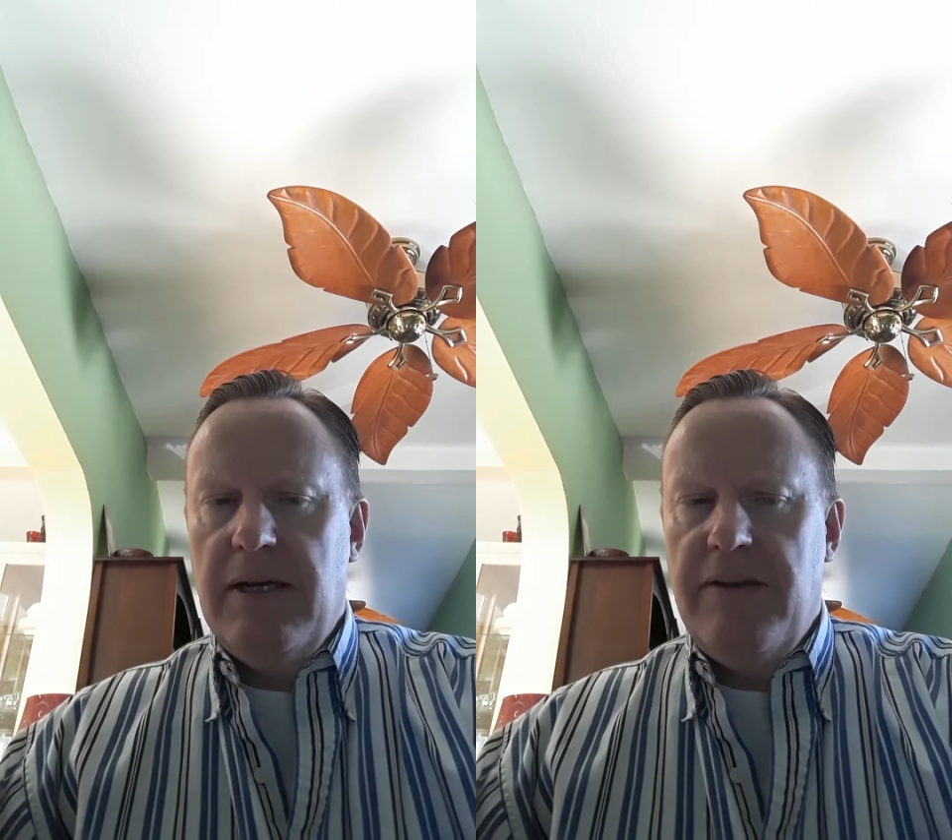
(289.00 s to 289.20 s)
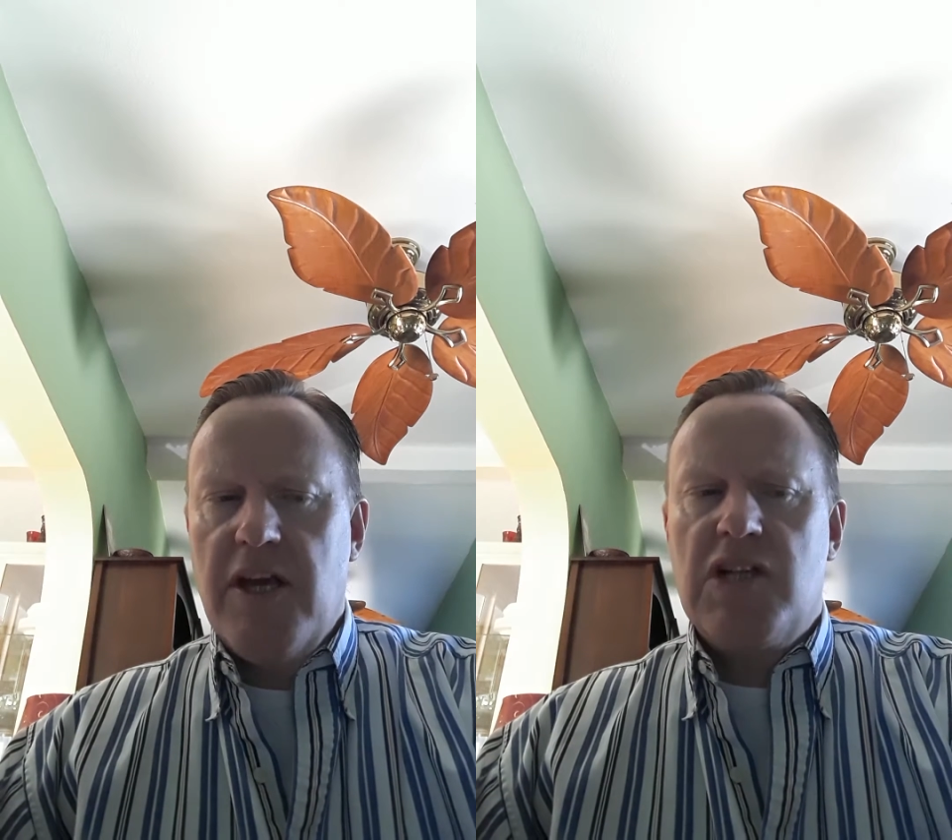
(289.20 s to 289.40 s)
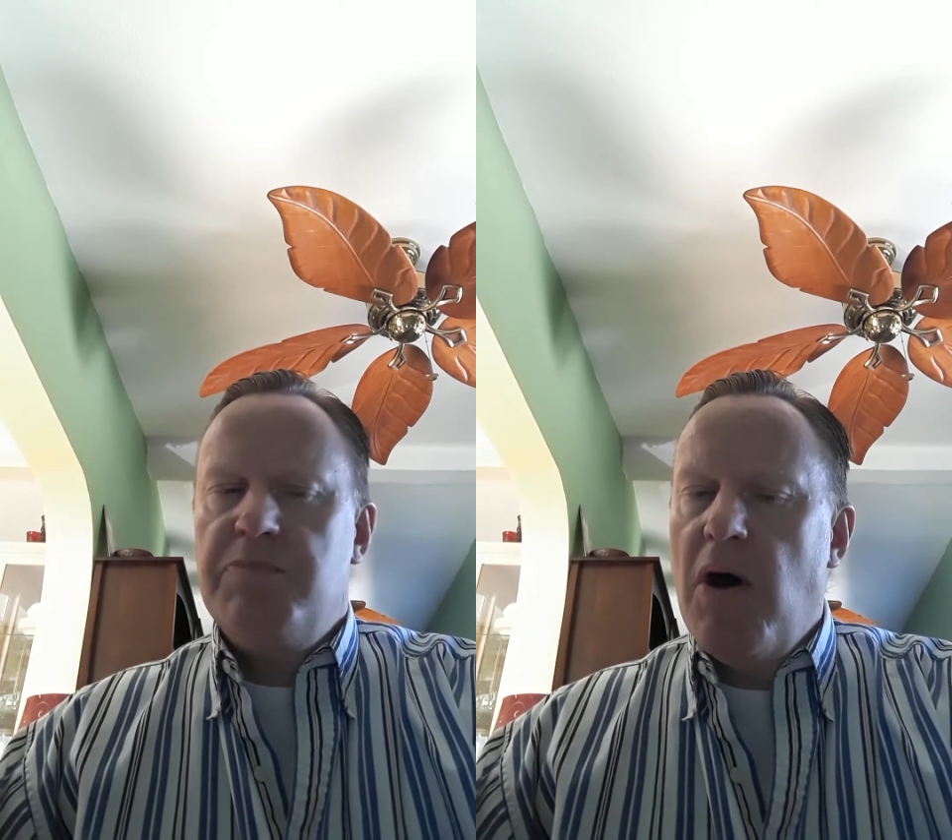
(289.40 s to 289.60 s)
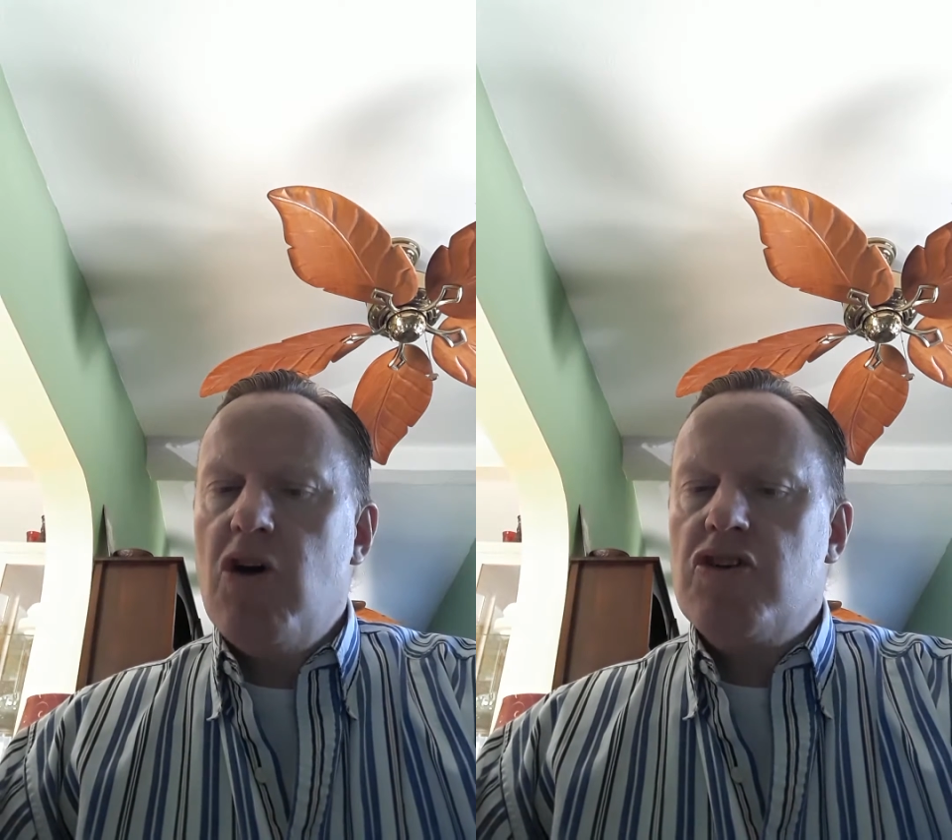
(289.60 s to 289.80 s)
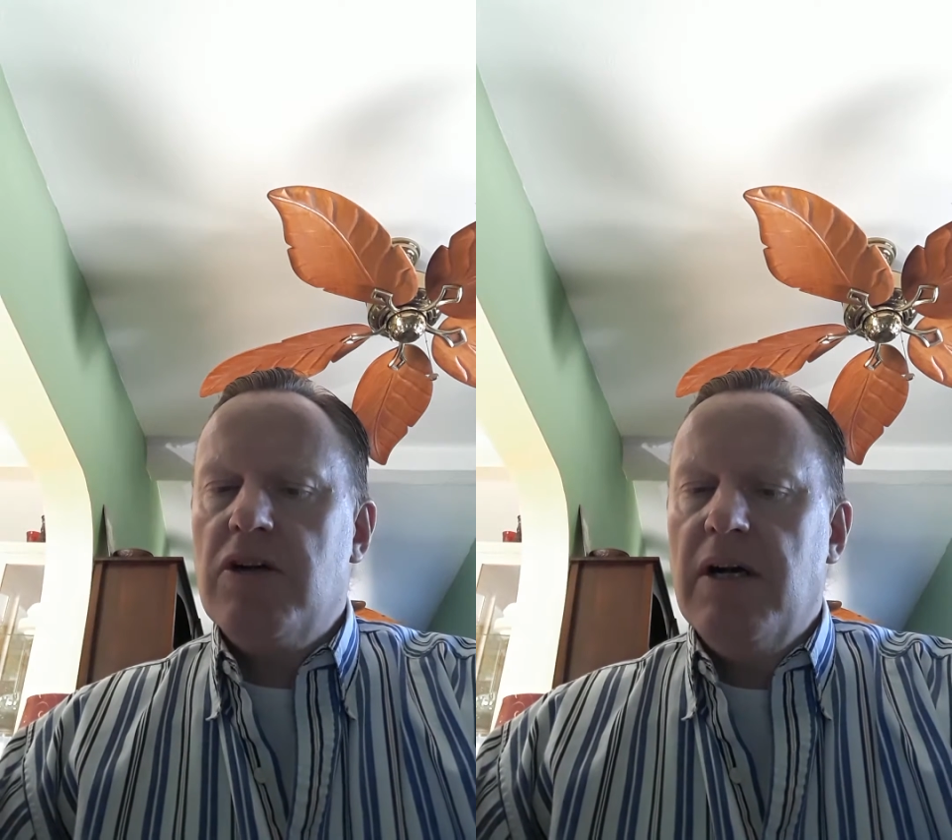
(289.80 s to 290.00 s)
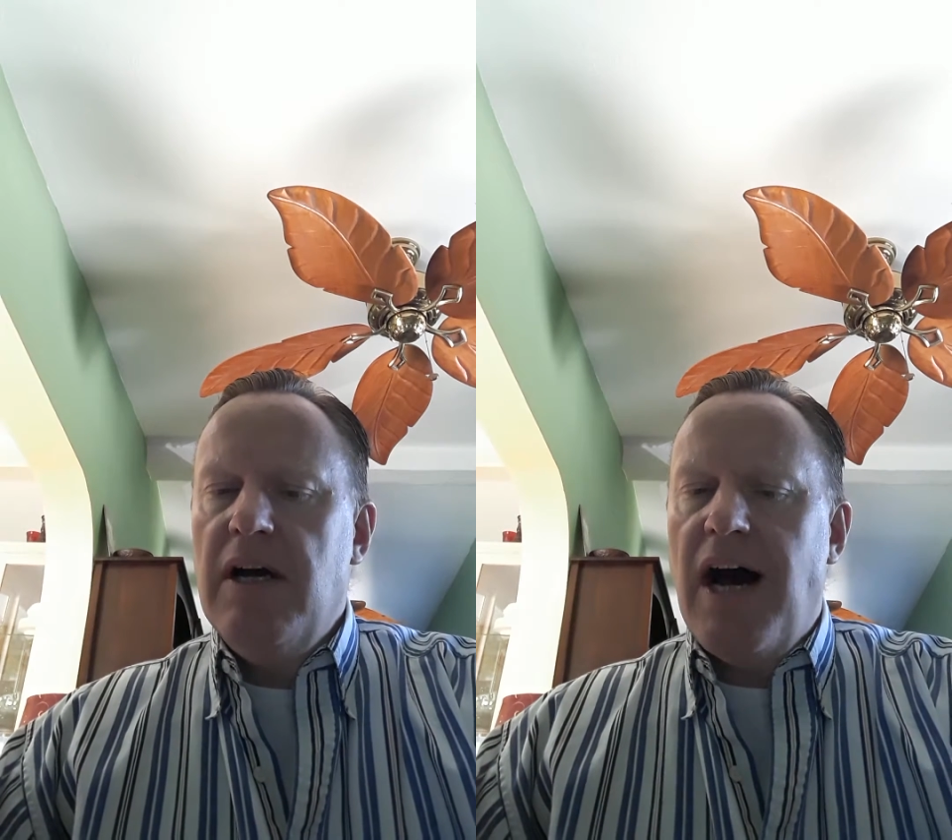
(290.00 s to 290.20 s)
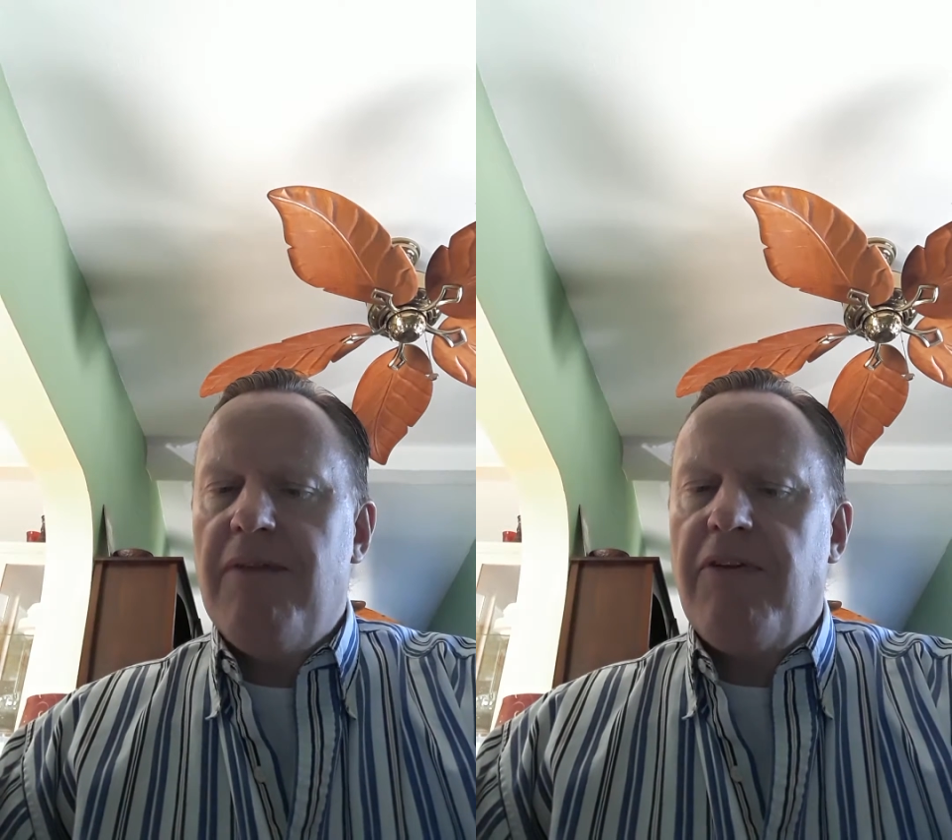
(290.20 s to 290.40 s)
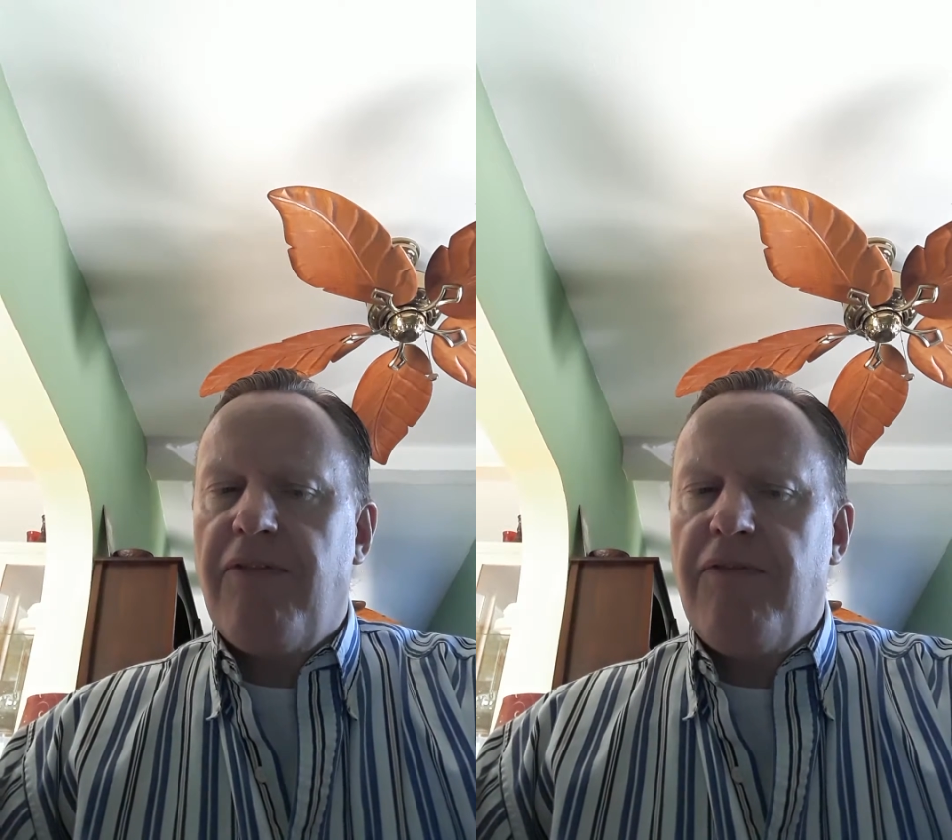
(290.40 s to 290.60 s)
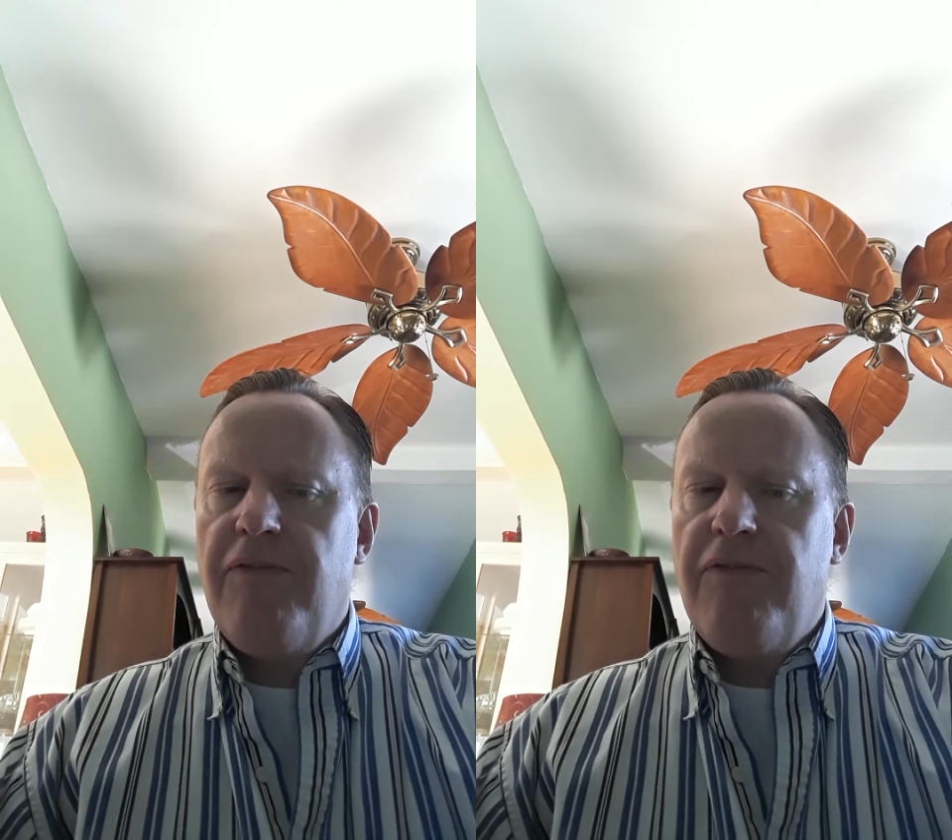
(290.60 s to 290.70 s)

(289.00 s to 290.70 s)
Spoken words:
The exposure of the